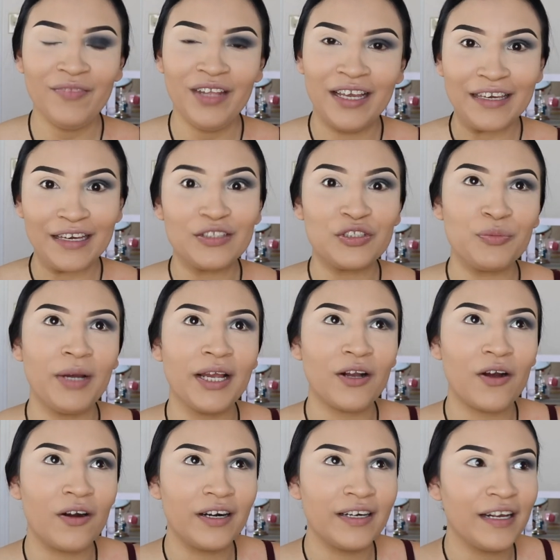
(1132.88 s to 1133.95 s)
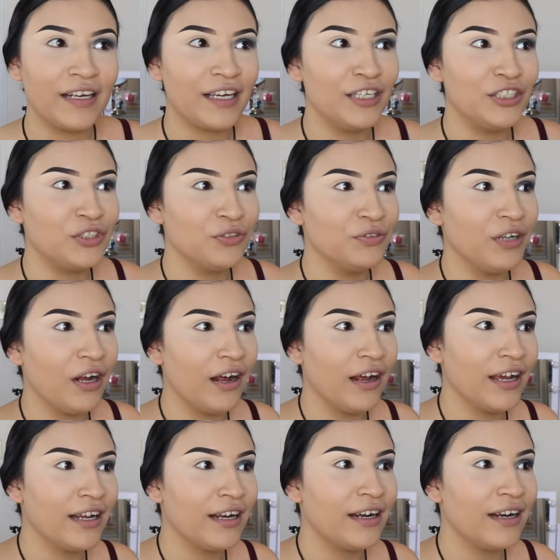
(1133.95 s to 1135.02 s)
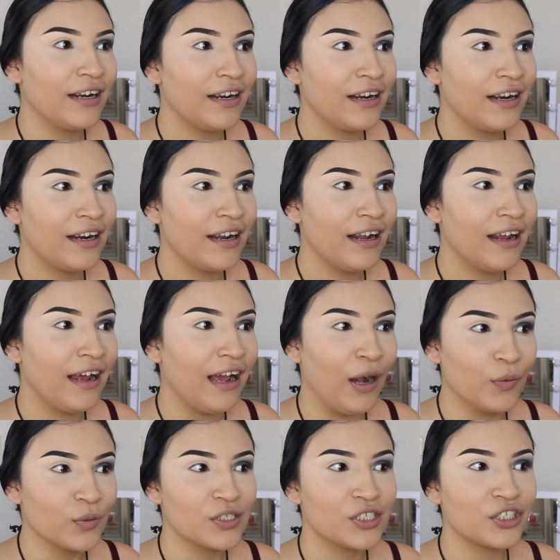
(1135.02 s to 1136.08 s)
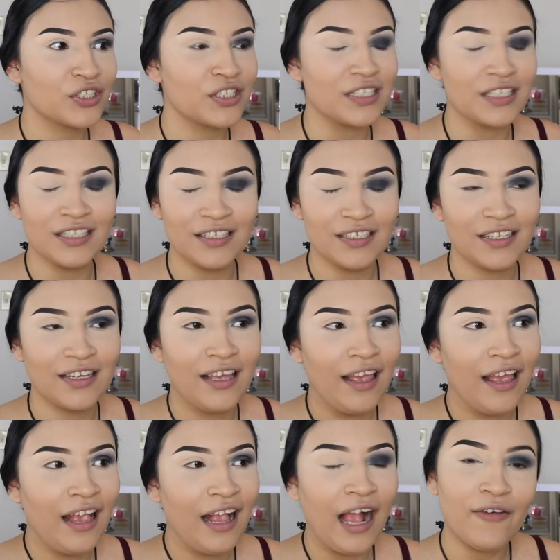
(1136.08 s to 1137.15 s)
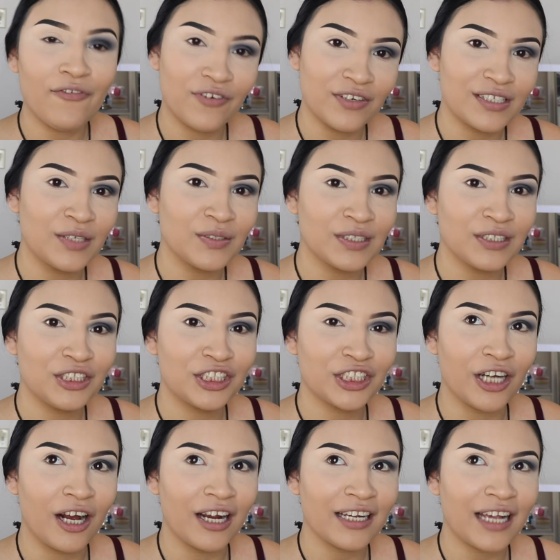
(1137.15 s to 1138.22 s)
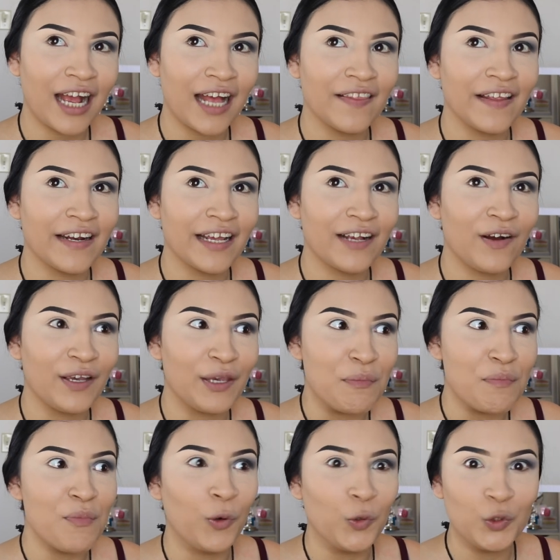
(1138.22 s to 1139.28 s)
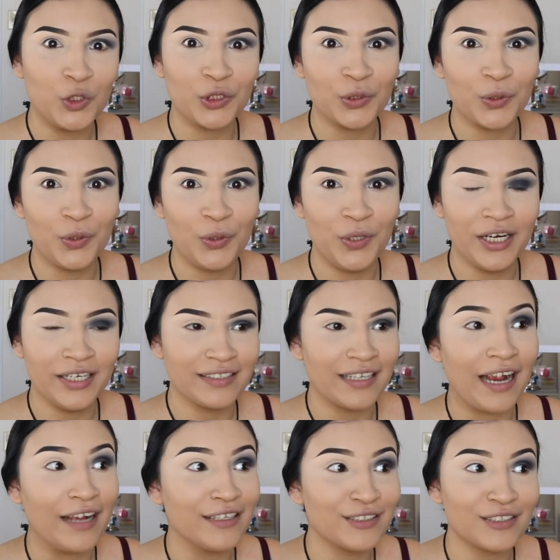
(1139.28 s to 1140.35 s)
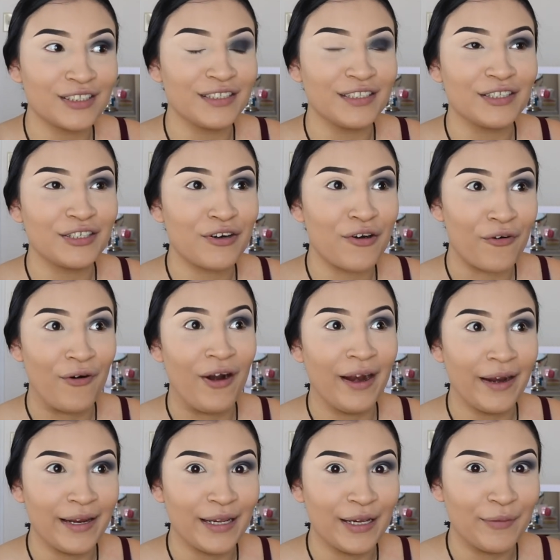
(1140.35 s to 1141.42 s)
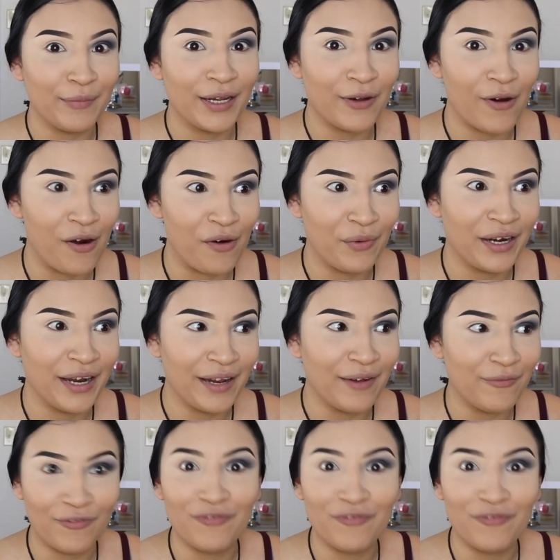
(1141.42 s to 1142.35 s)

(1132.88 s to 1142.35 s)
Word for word: I get to my car, and I kid you not, I was just, at first I was in shock, and then I got emotional, you guys. Like I started crying in my car when I